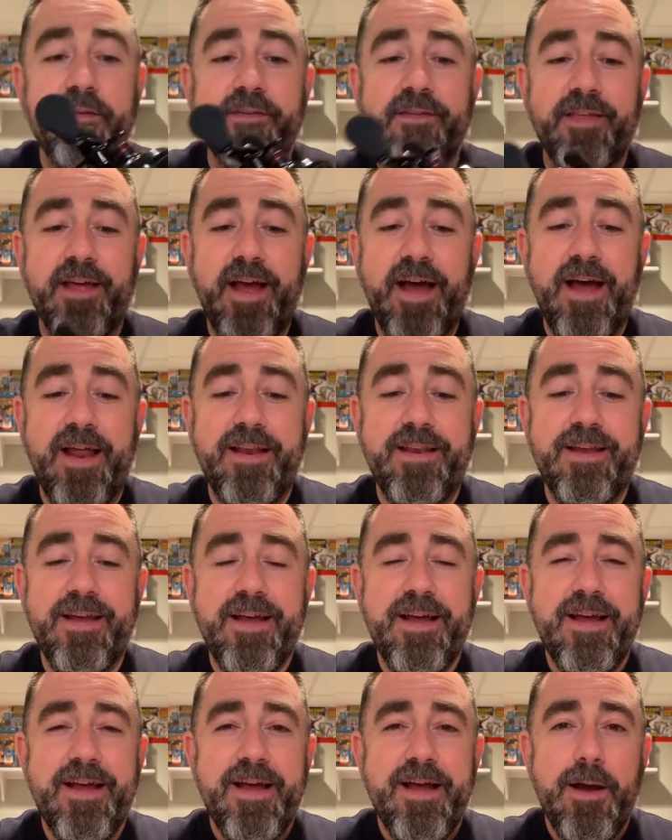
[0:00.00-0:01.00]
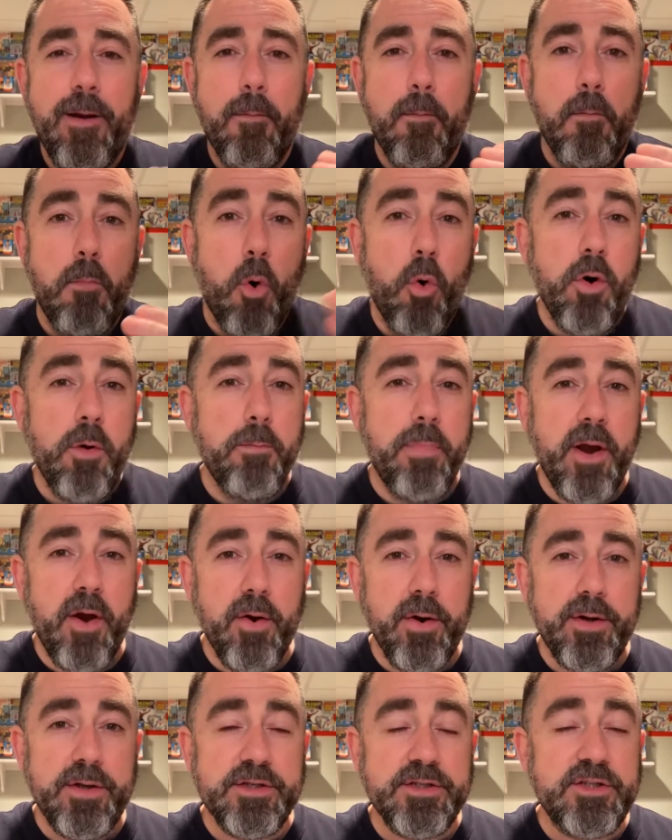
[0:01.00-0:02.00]
that more
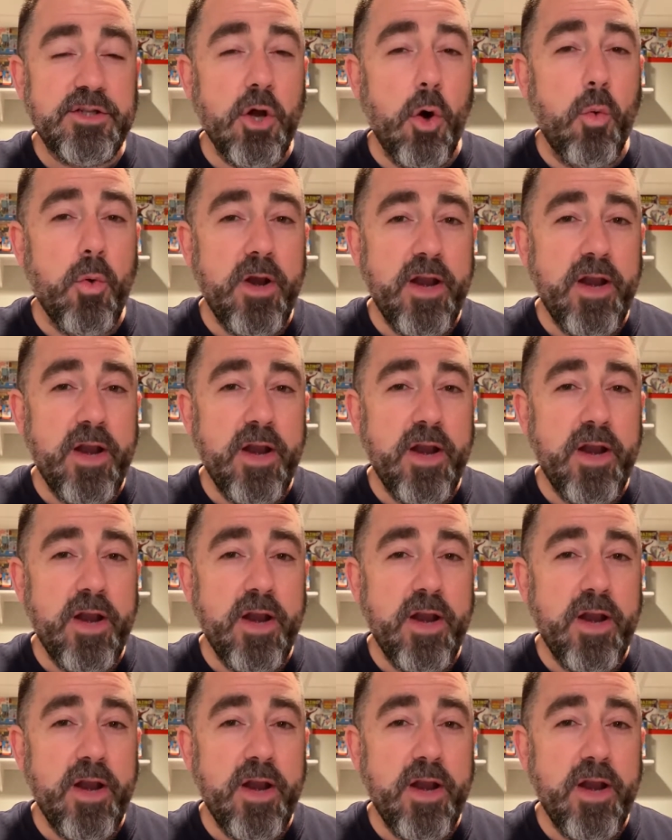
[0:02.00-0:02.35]
bearings don't